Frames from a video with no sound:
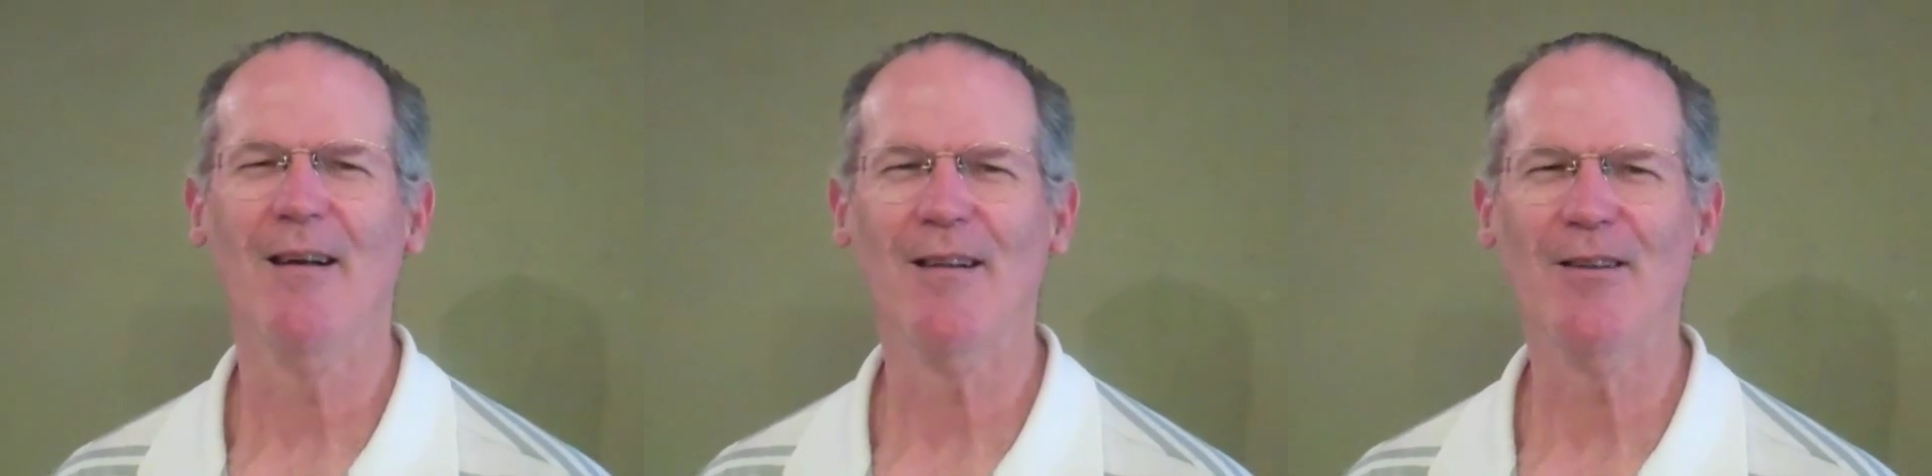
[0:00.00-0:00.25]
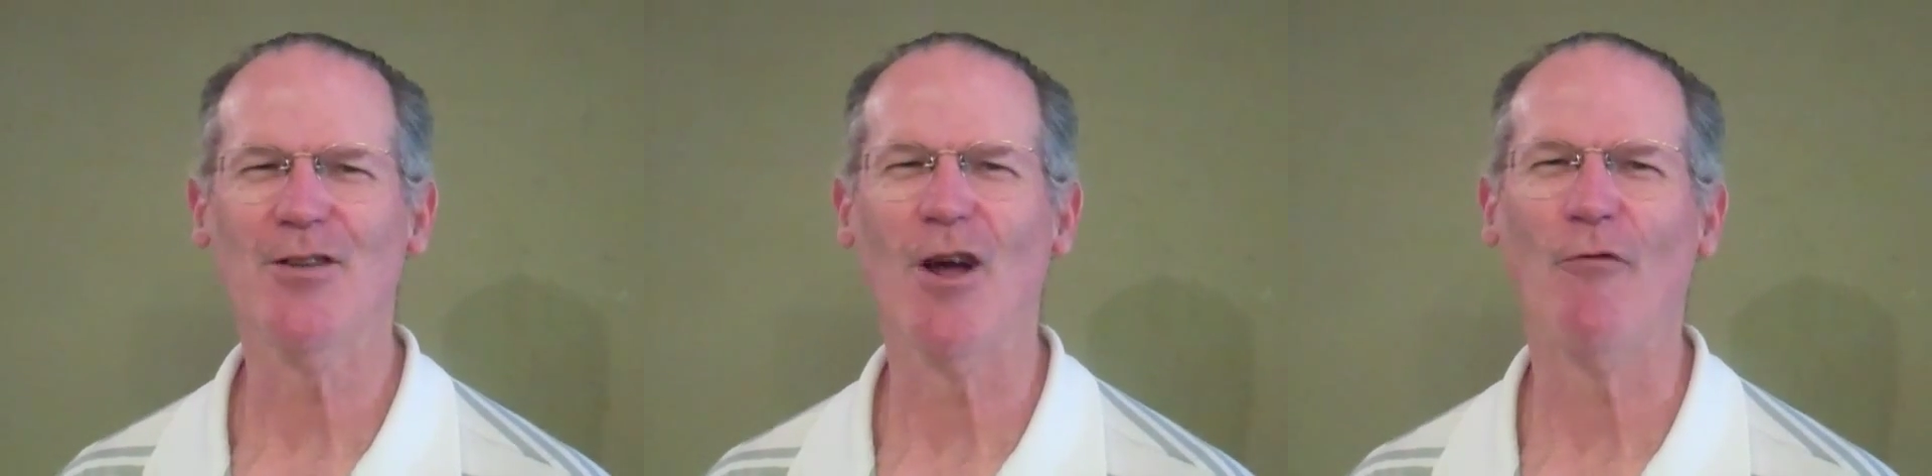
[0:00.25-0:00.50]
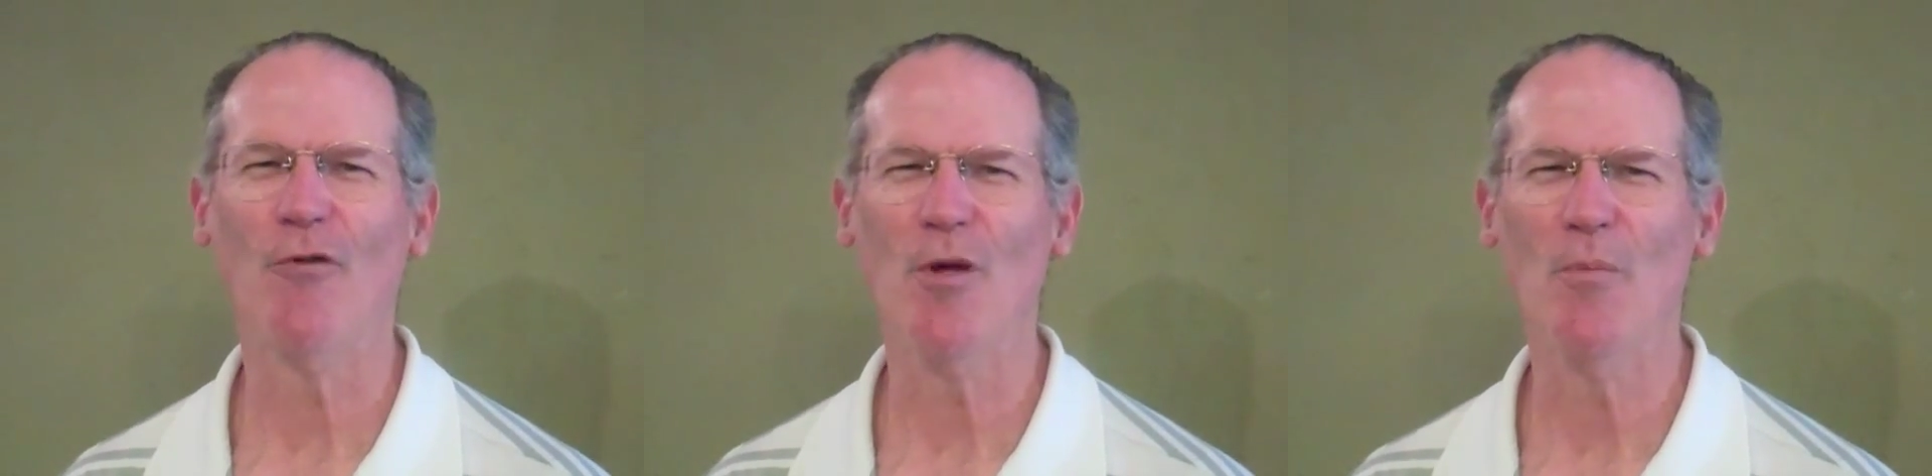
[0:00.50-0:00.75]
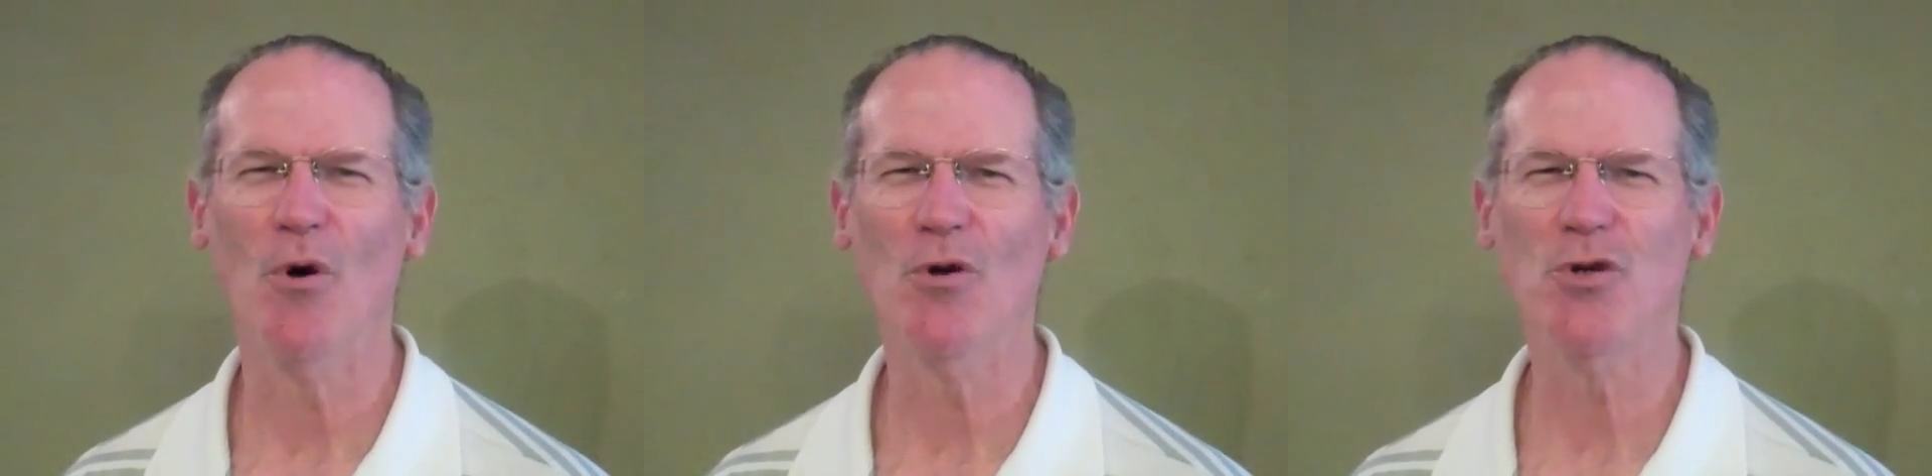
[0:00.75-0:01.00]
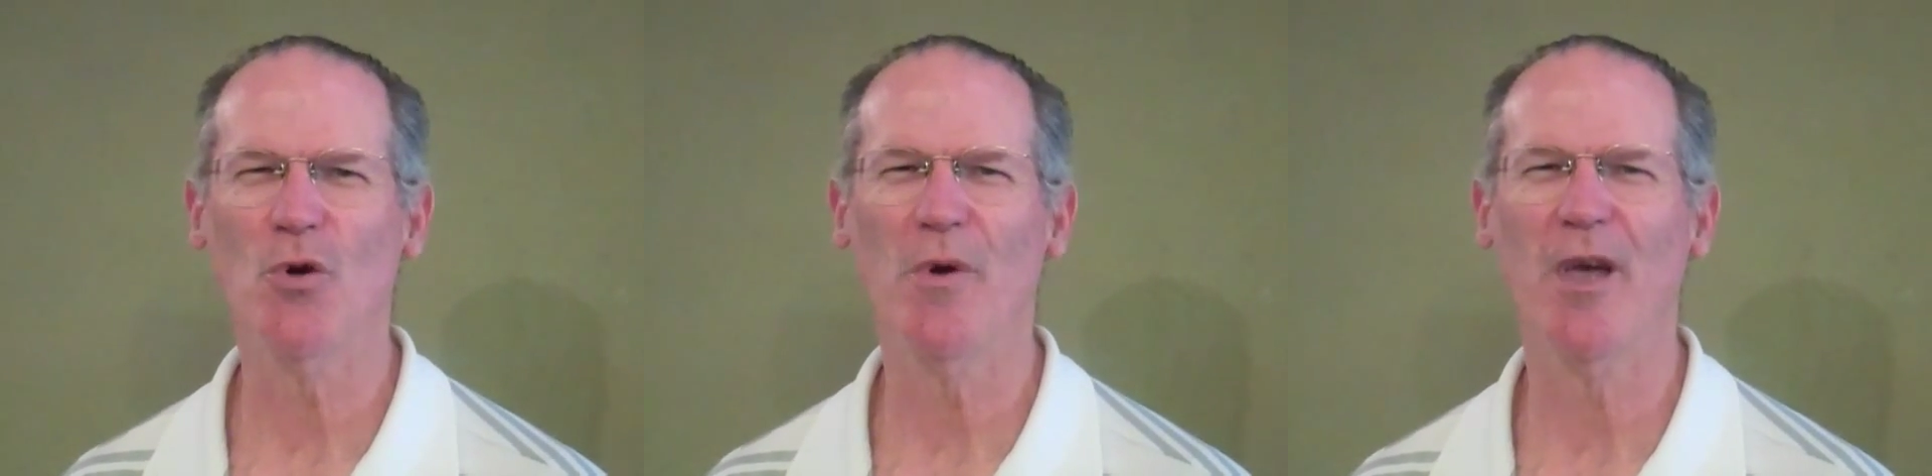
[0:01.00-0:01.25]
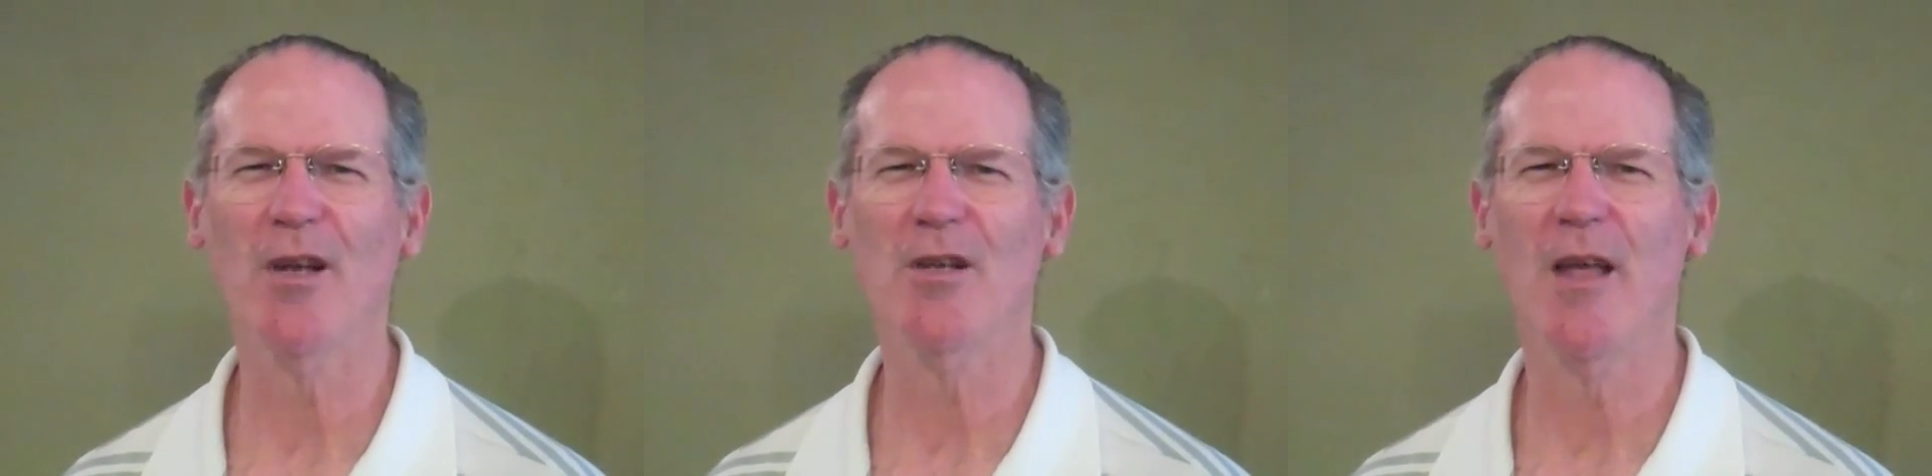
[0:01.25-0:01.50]
suffer the most. So
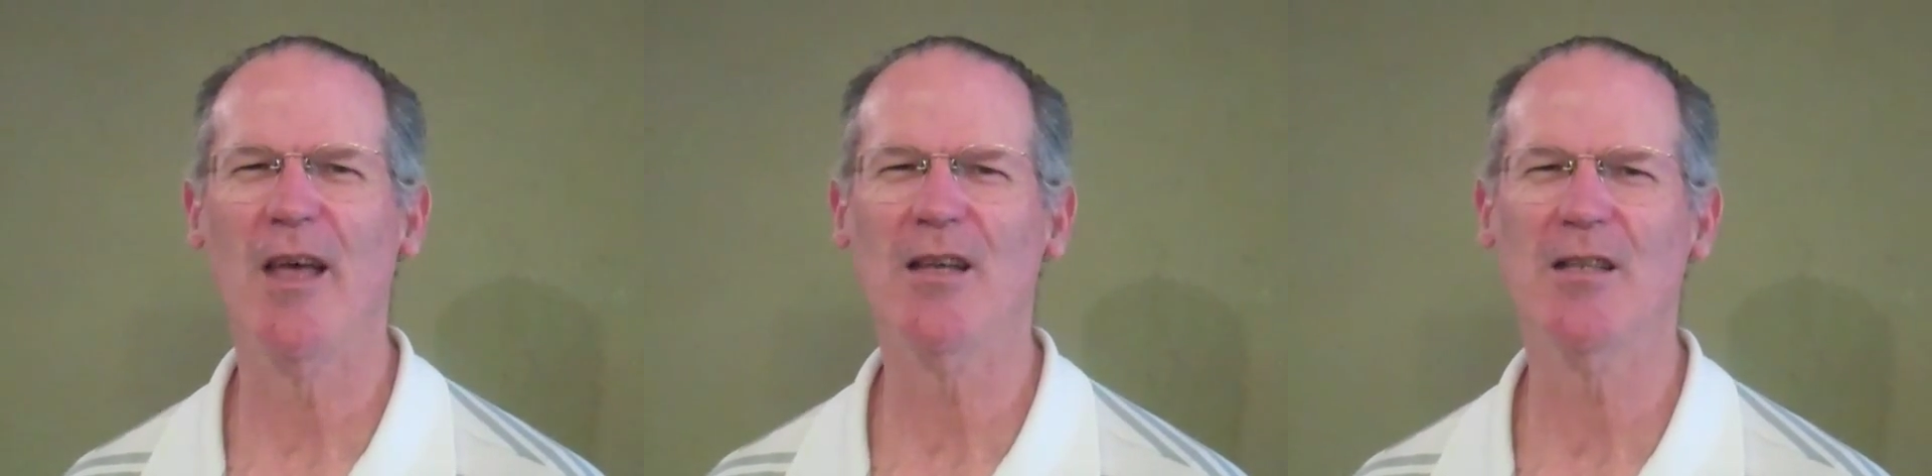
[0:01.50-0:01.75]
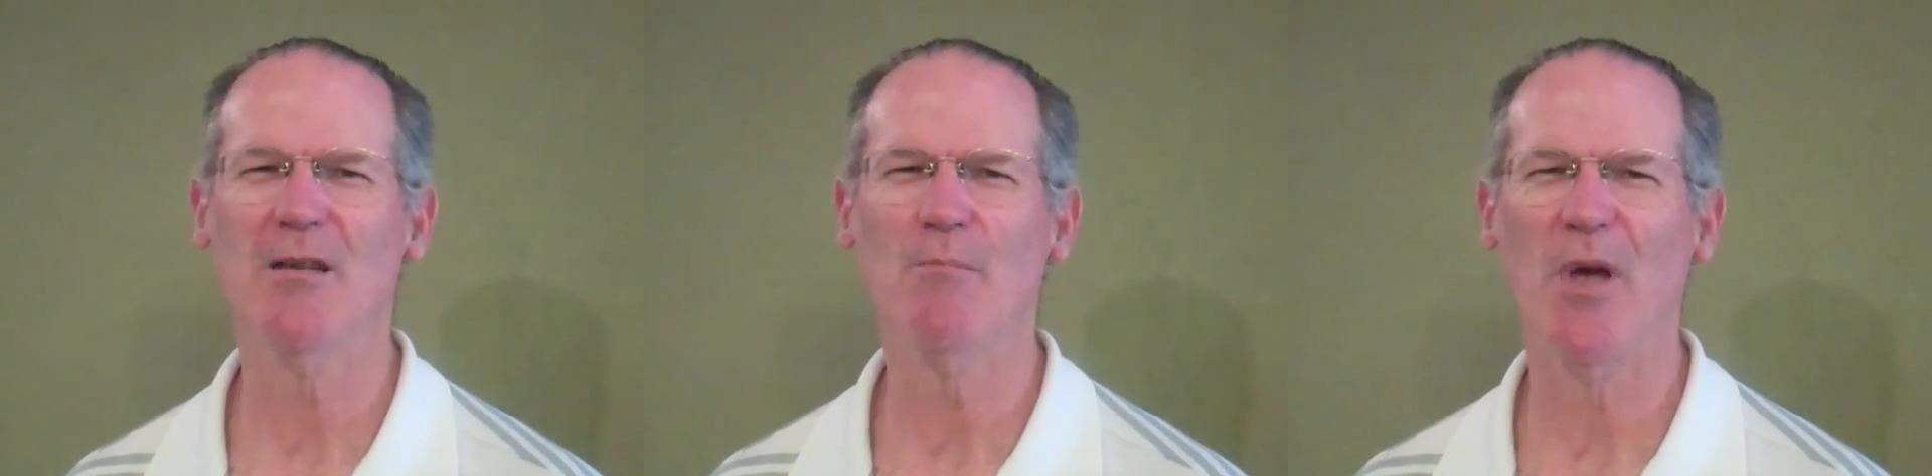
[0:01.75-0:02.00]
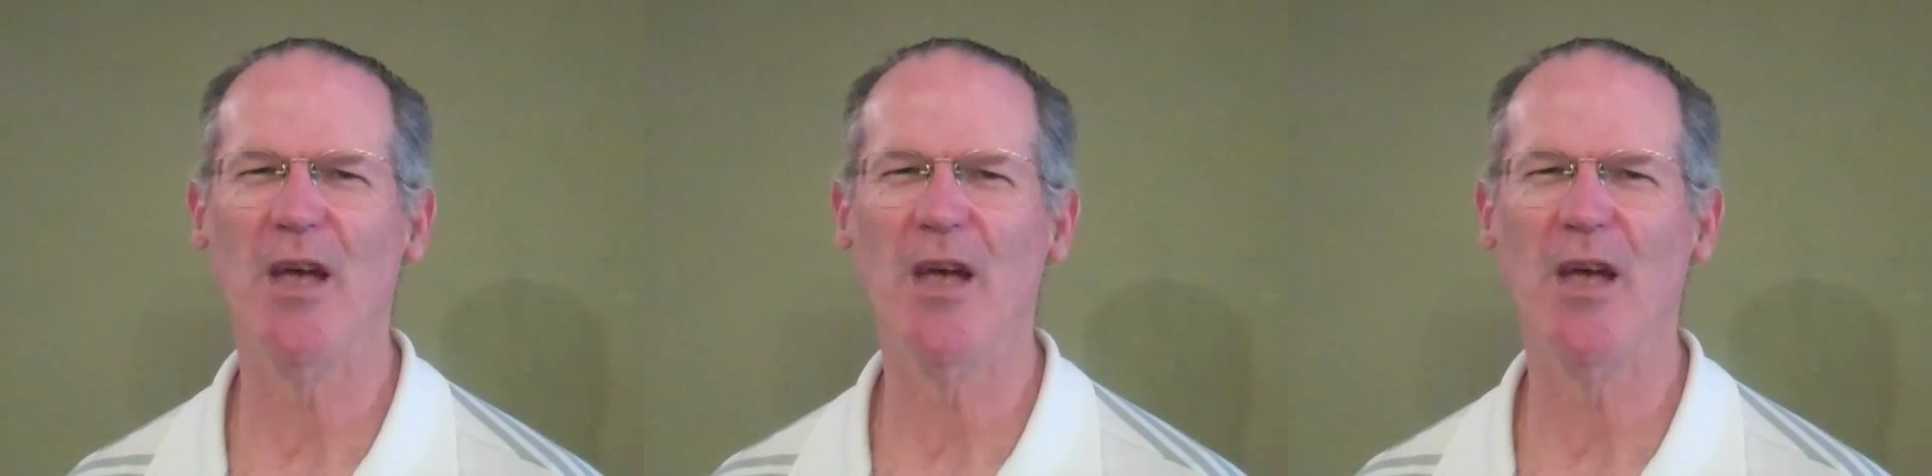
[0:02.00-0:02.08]
we get aches and